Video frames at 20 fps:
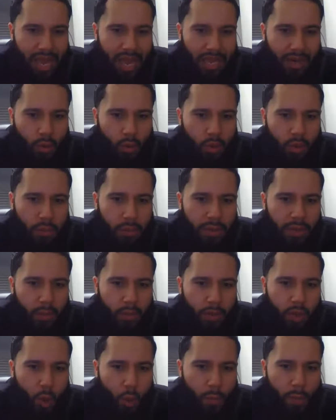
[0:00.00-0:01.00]
I don't
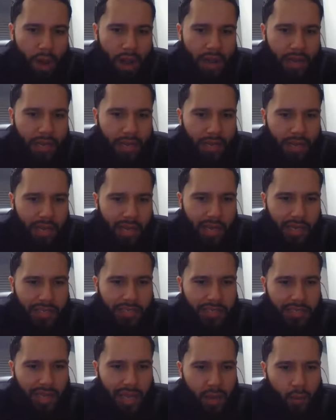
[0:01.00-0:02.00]
compete with nobody.
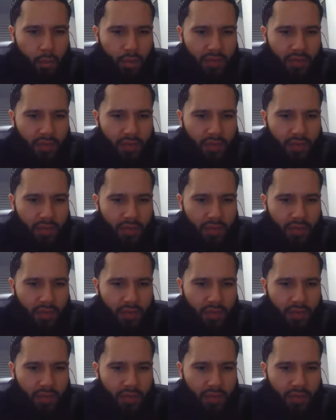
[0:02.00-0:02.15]
It's like